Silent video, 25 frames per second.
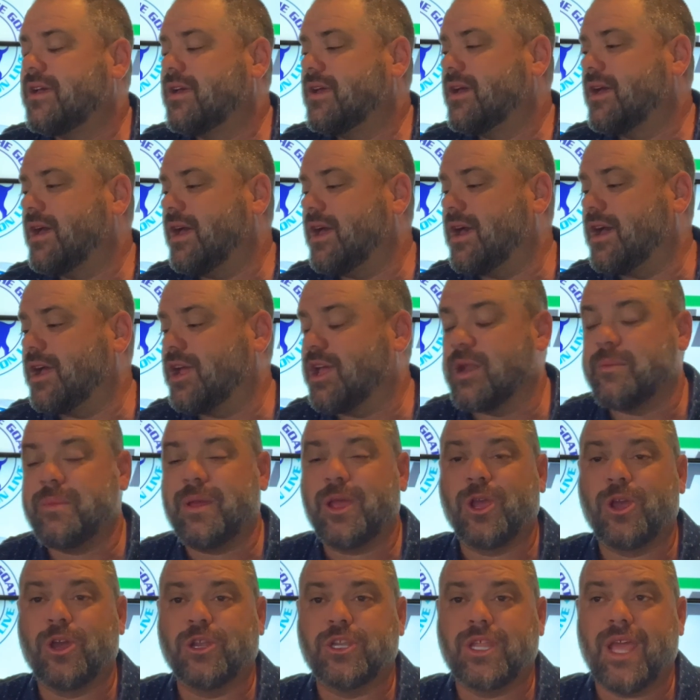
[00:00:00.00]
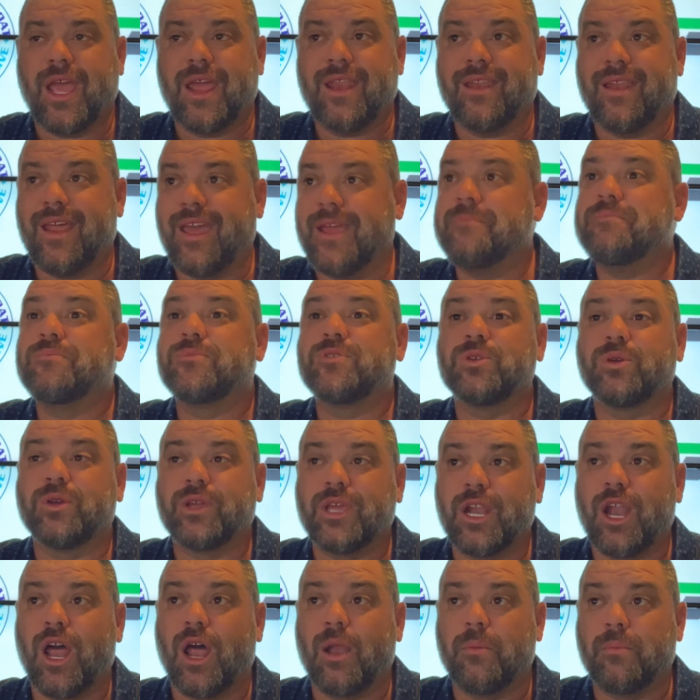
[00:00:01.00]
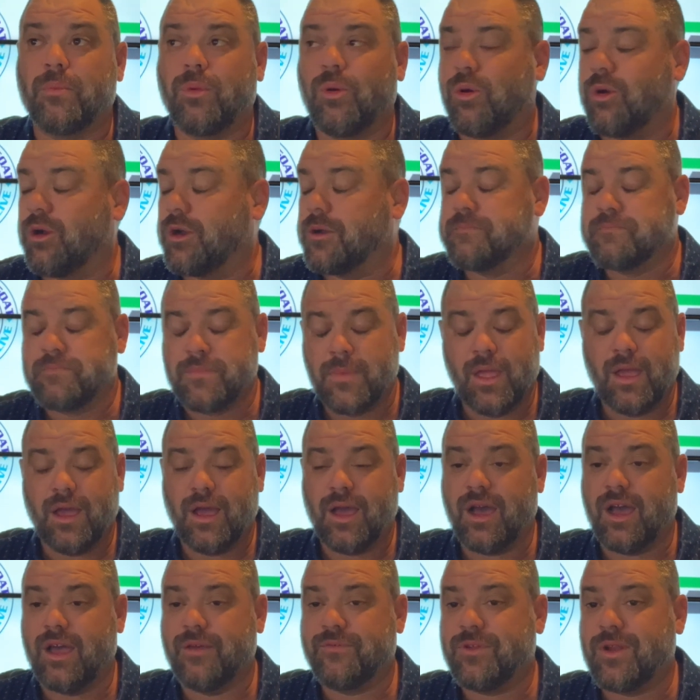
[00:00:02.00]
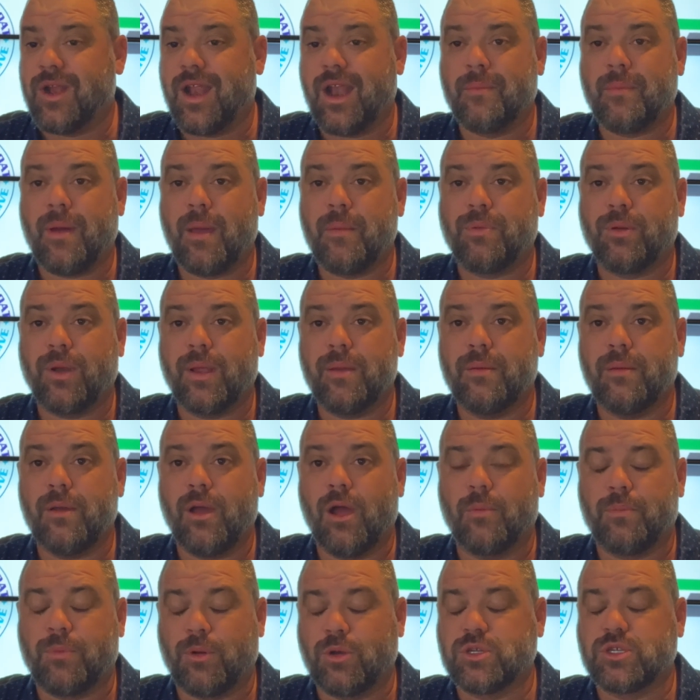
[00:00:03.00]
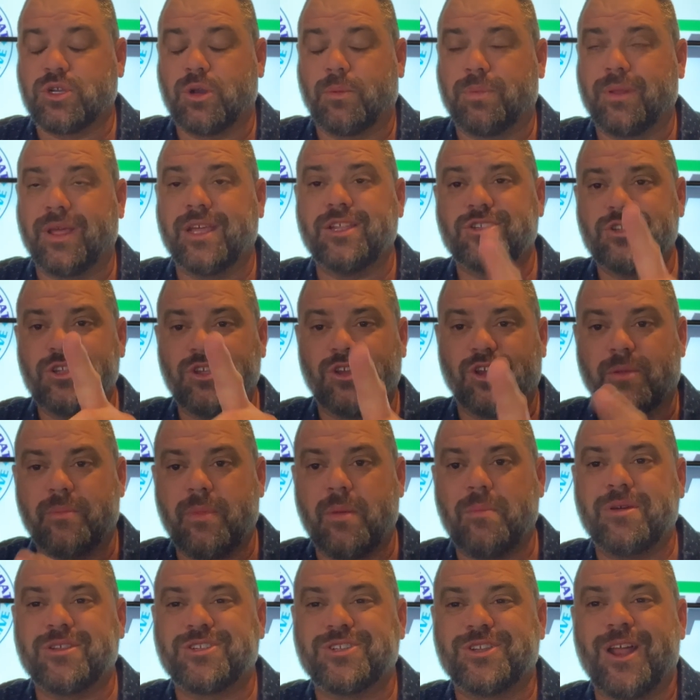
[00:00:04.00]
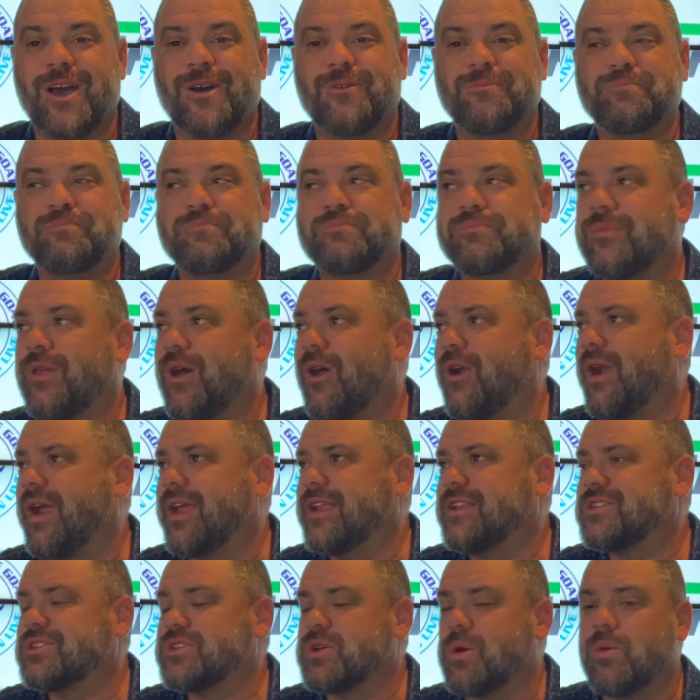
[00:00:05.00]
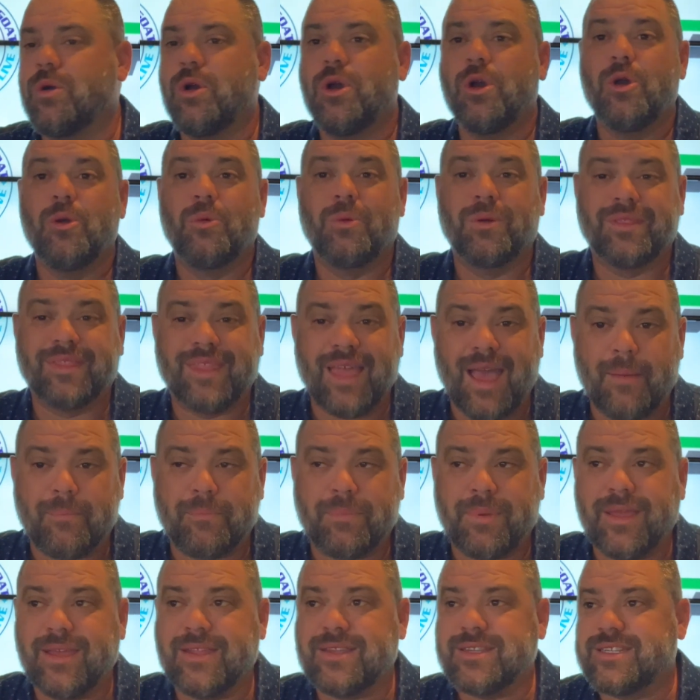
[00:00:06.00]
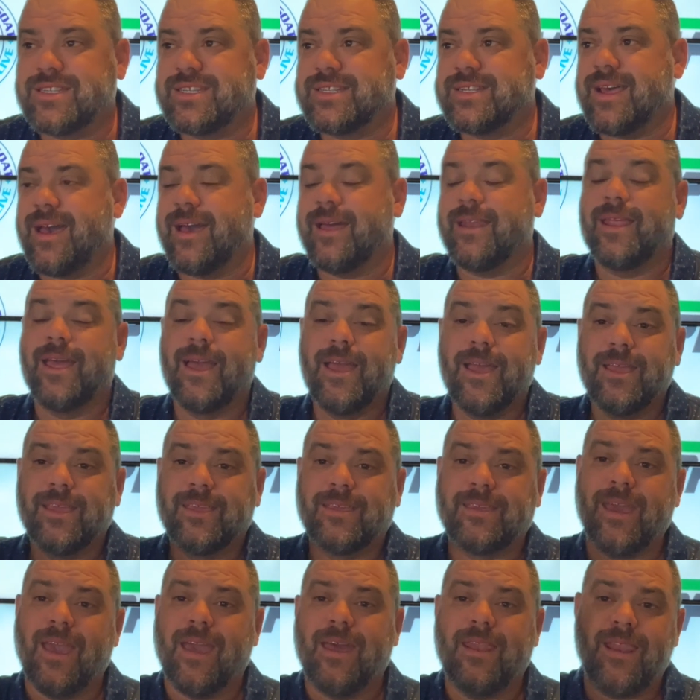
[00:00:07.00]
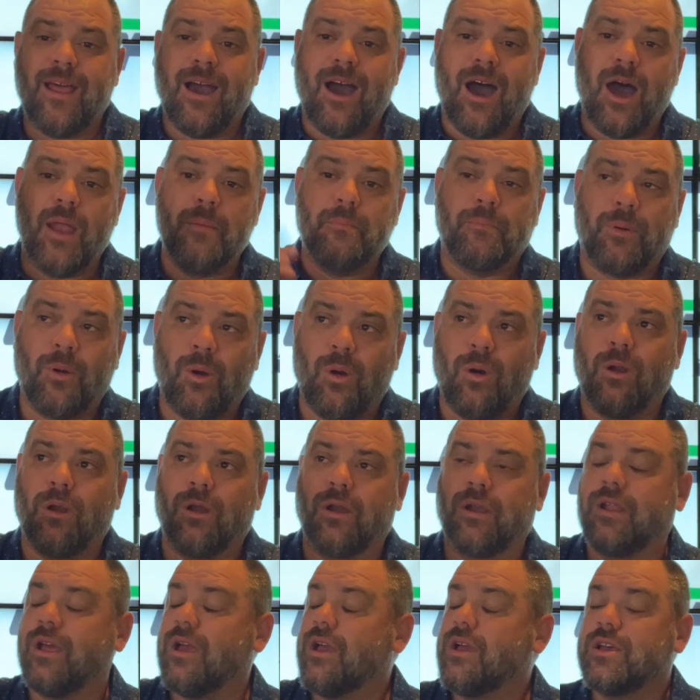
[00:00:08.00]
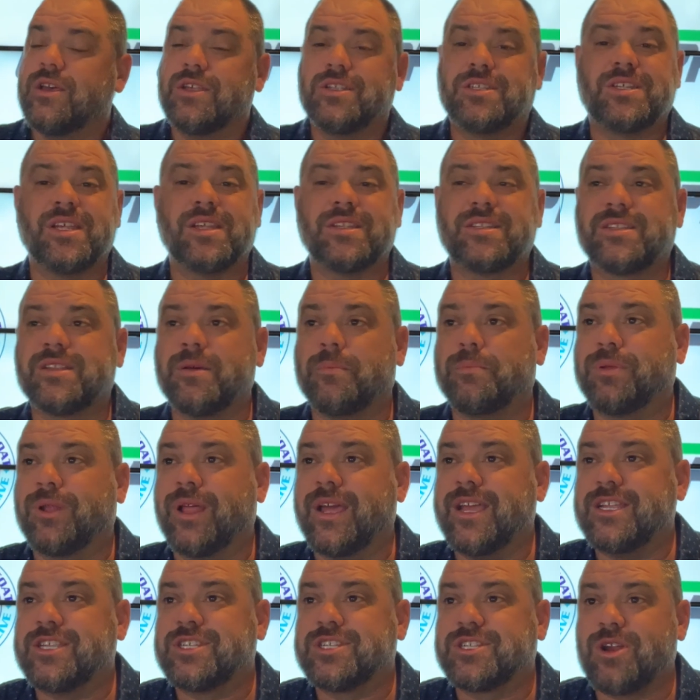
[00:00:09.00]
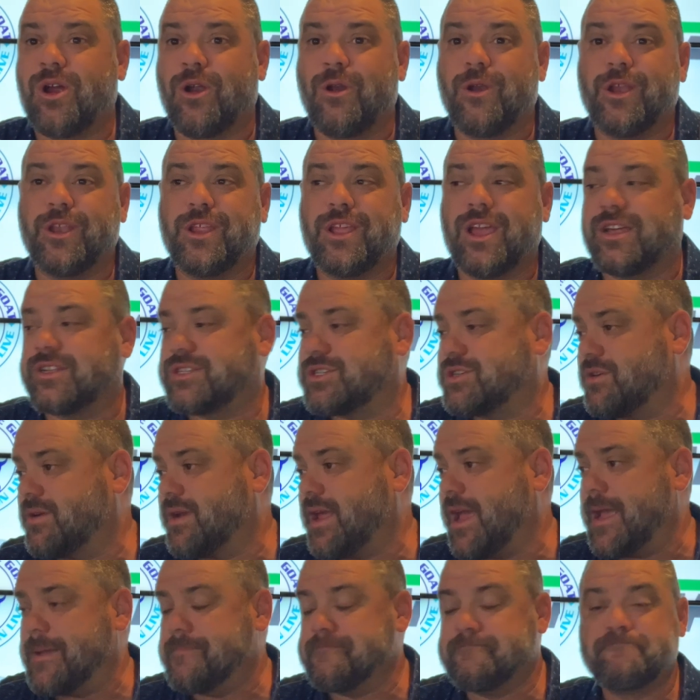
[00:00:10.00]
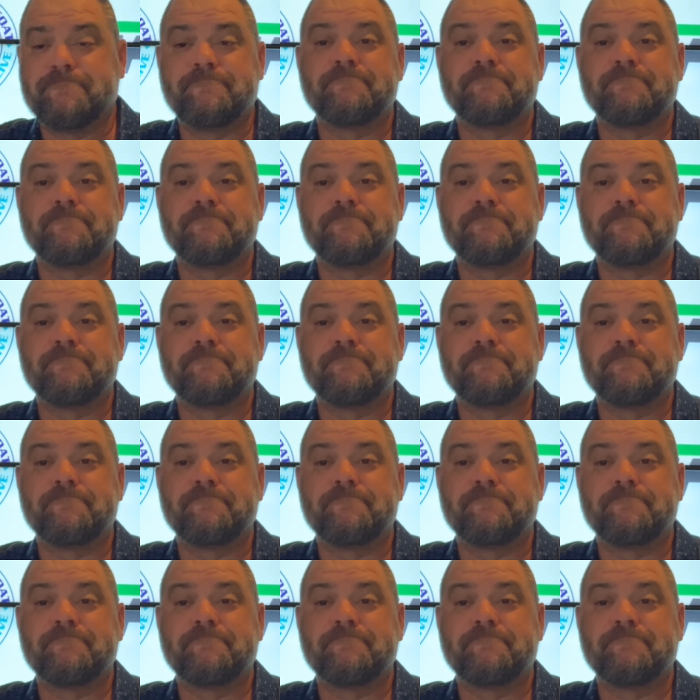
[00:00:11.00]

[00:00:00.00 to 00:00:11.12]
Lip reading: Going to be a good day today, so get on board. If you're not on my personal place, you're going to be missing out, all right? So with that being said, get on board. System plays started yesterday.